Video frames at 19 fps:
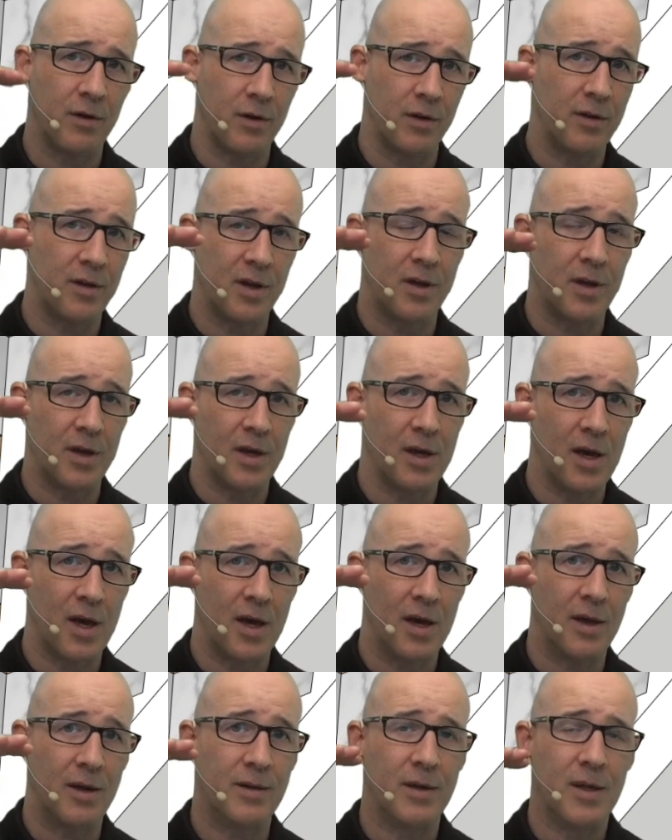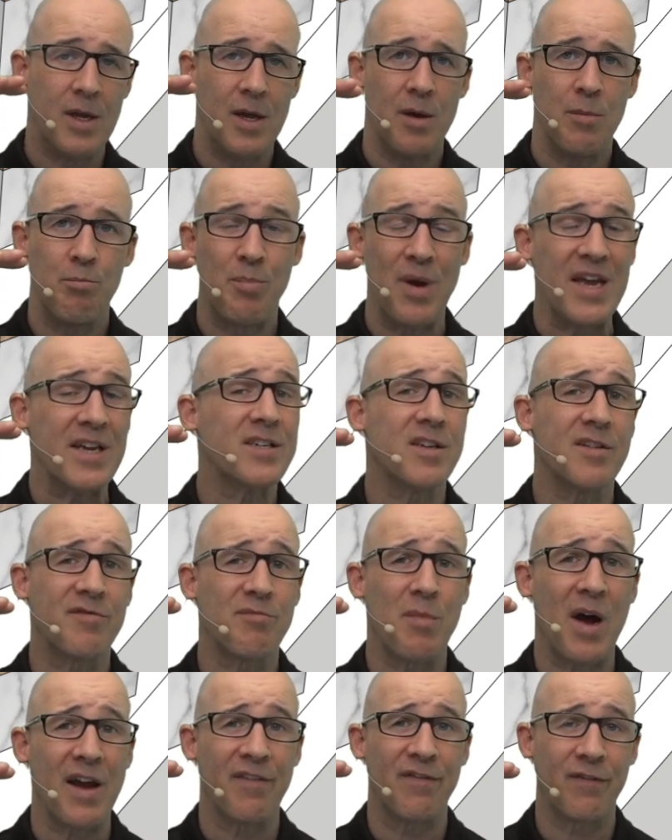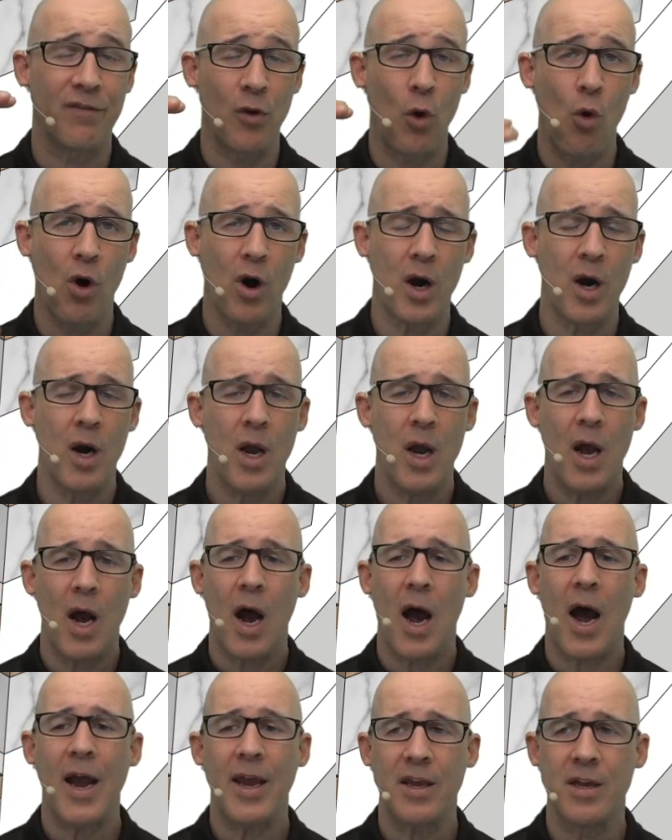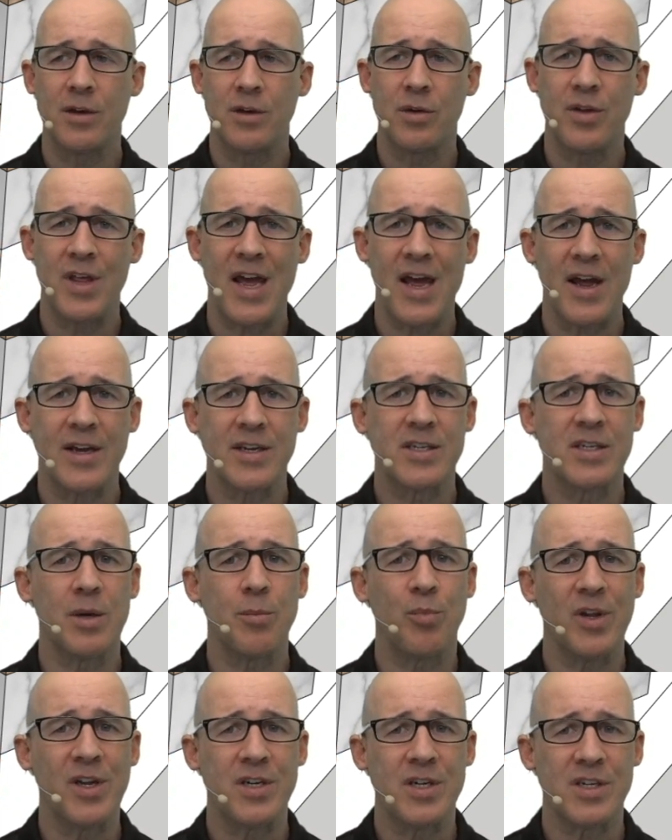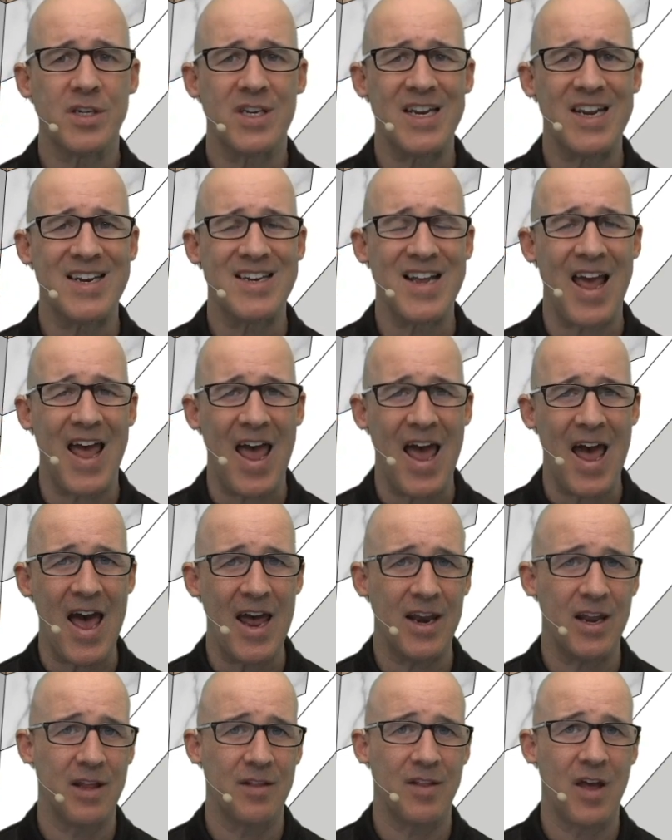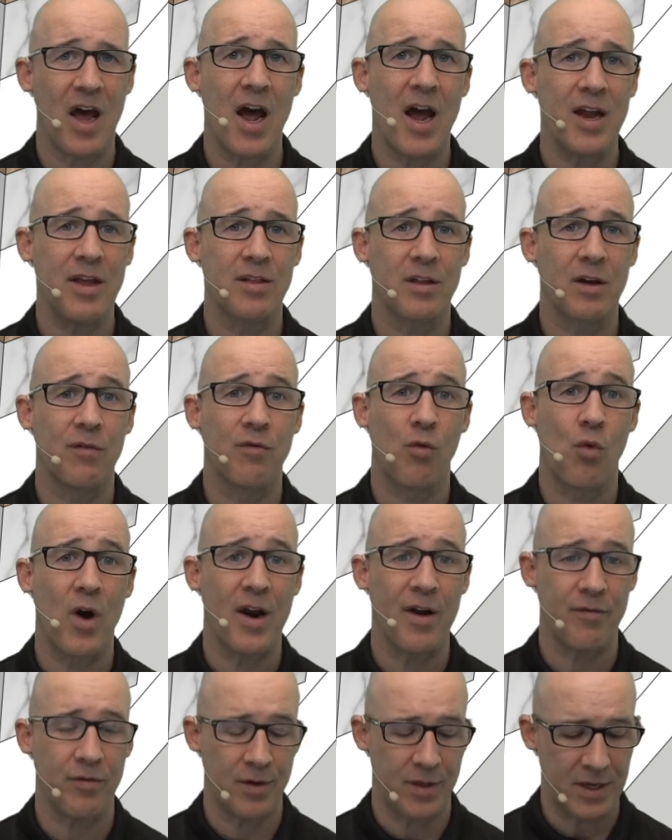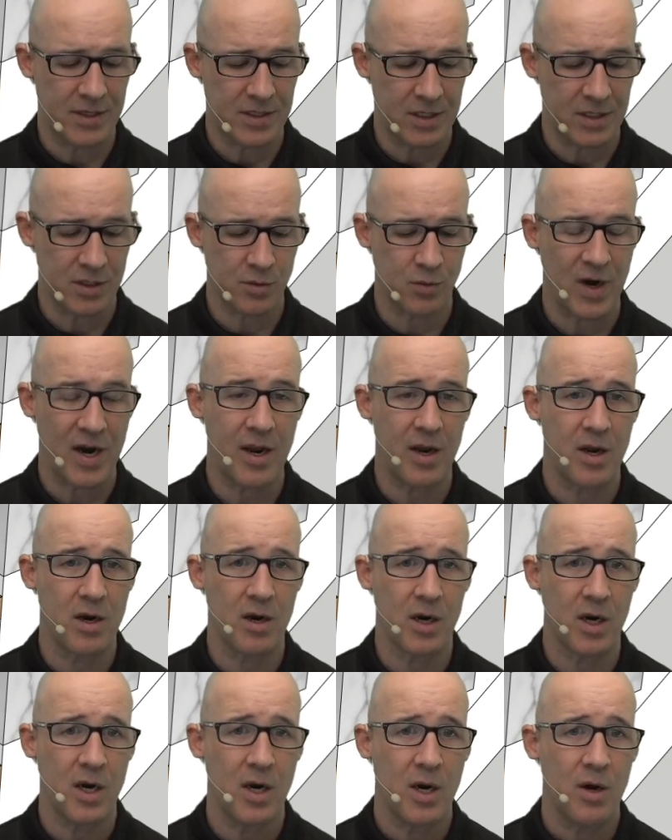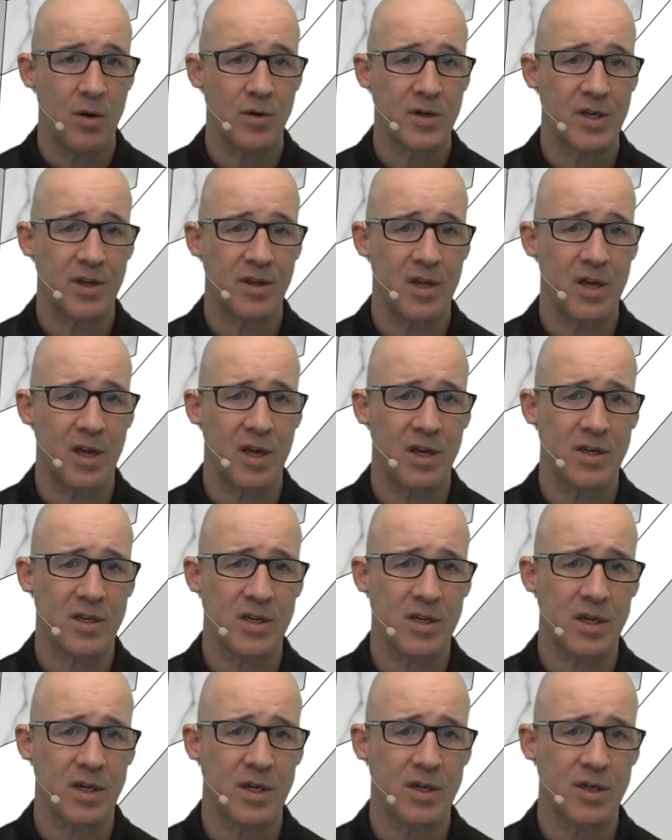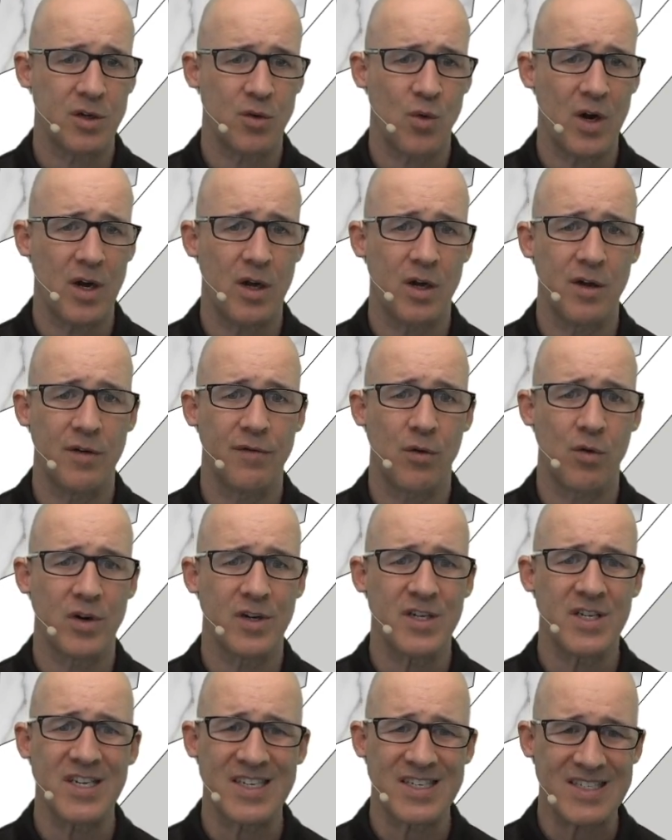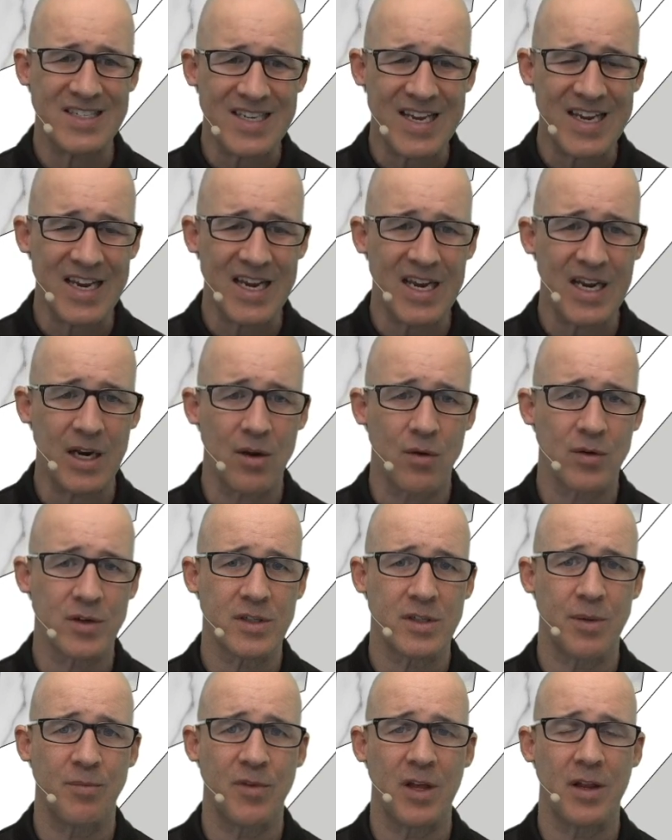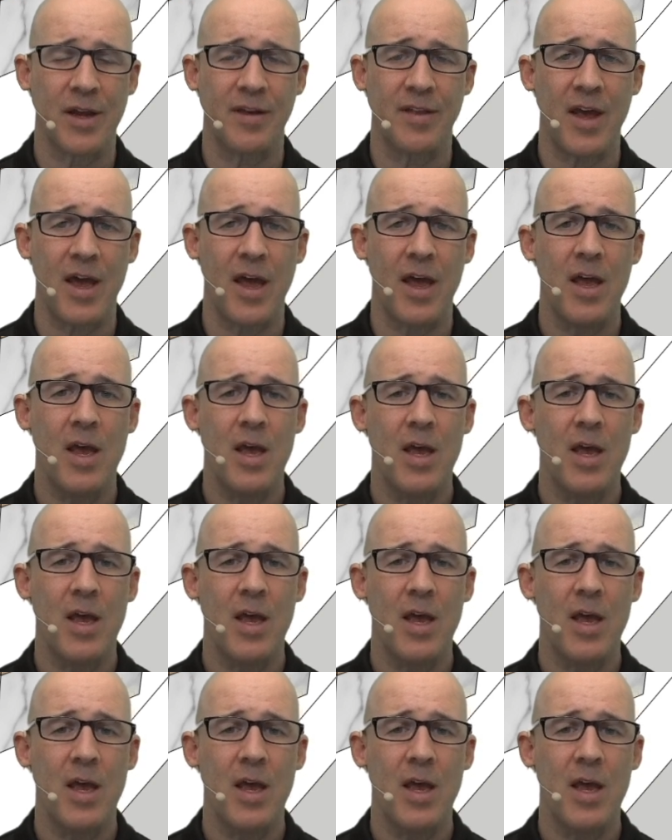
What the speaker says: the base of my floor, I can do that. I simply just need to add in the height of whatever this is right here, which I think it's 12 or 16 or something like that.